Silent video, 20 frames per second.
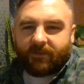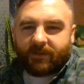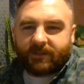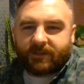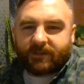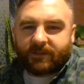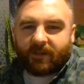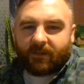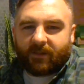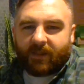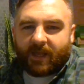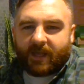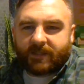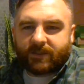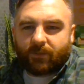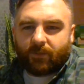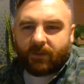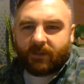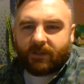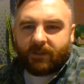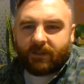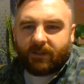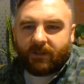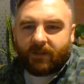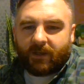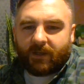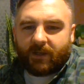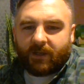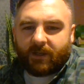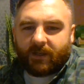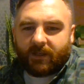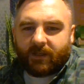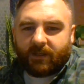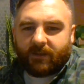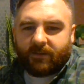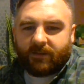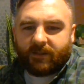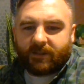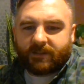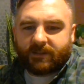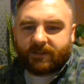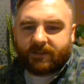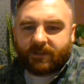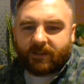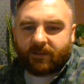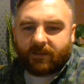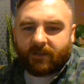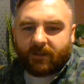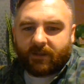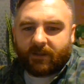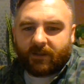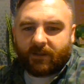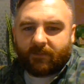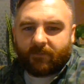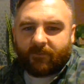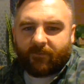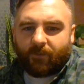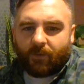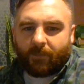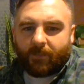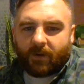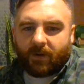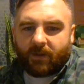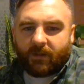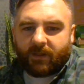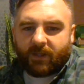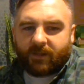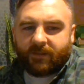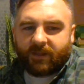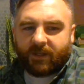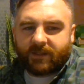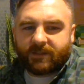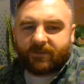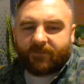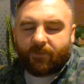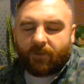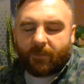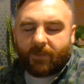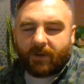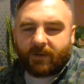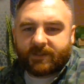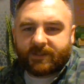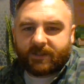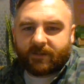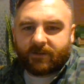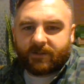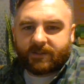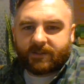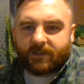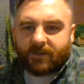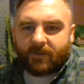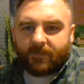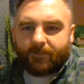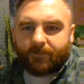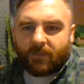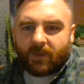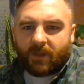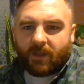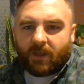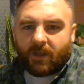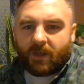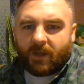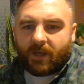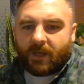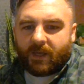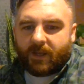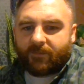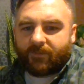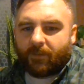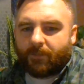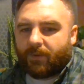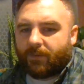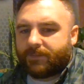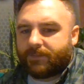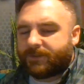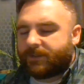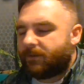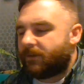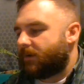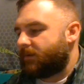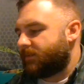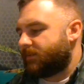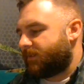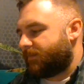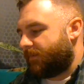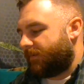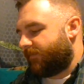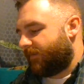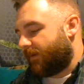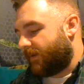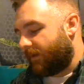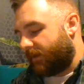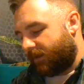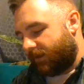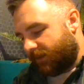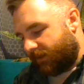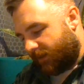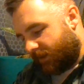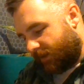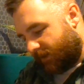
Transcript: this is the last one in this 4-part. I think it's a 4-part series. So from Boom Studios, it's been very good.